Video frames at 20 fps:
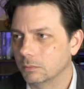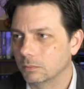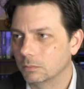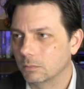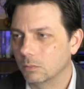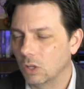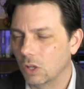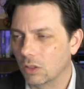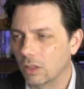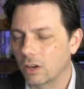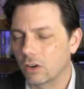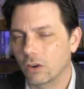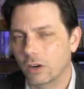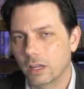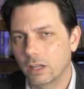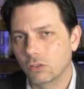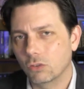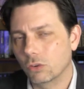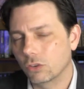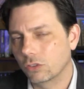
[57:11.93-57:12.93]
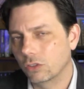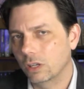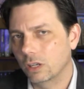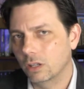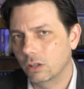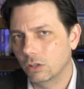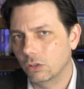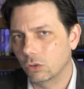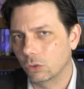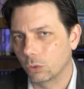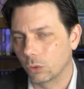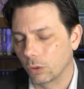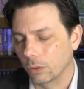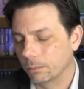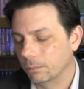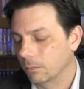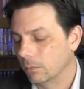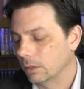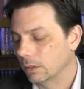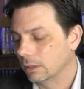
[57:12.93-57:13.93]
are interested in the tour,
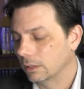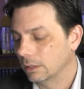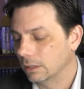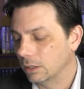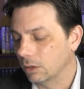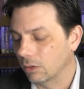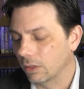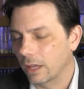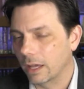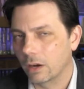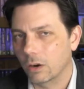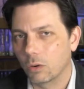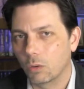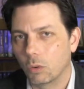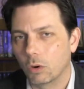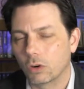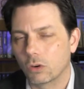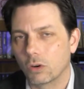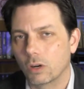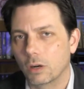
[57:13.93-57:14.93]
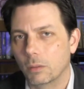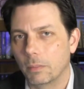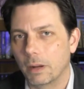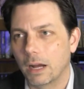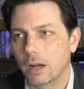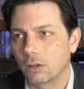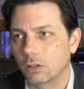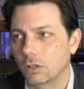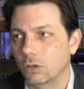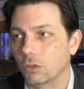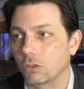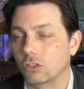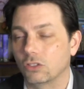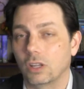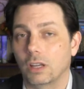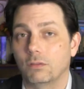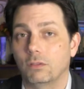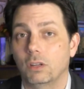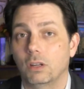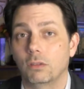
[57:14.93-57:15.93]
that are wondering about, the
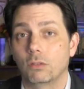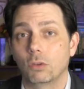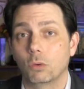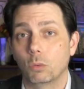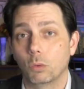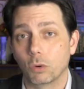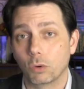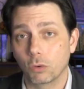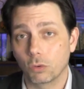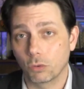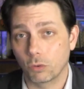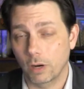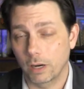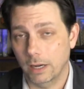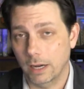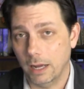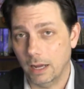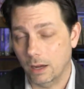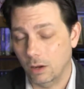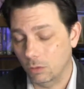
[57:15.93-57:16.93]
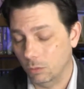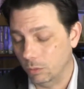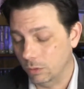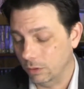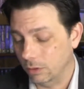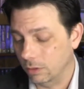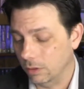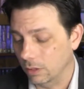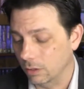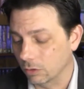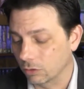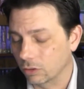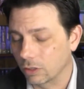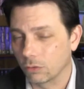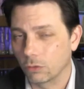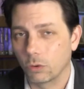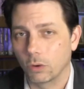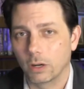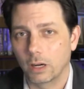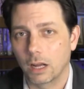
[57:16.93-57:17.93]
safety of the world right now with, stuff
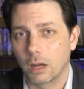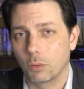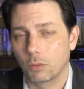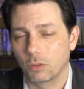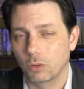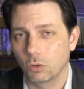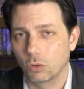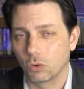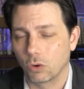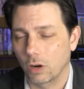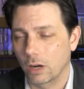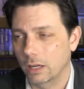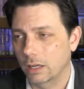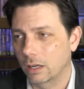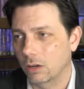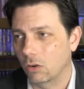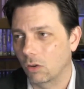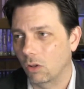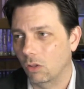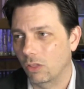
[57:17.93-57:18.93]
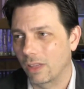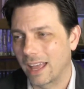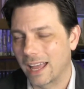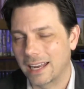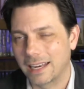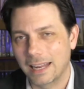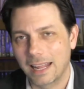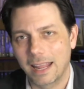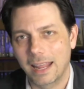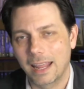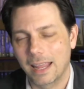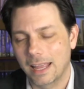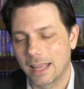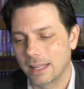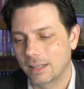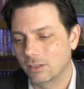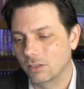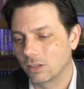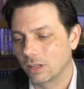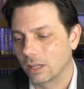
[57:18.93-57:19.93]
going on with Ukraine and all that.
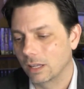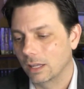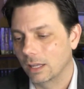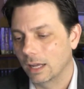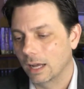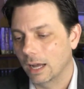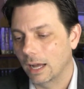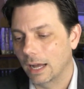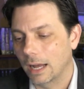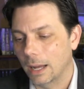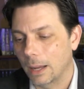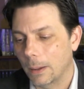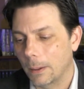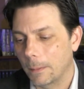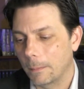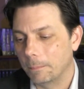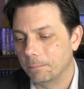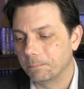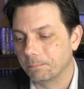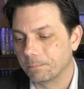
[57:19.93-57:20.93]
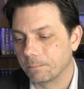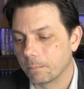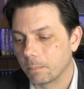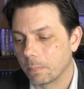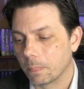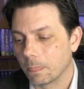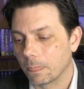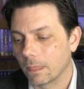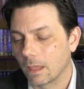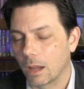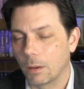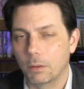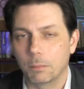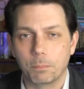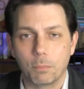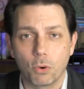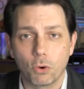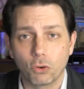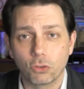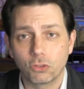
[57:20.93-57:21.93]
And, I mean,
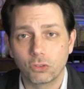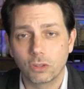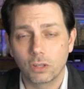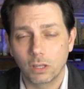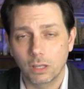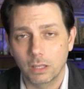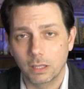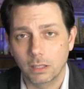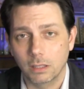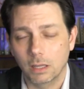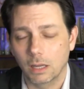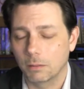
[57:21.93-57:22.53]
personally,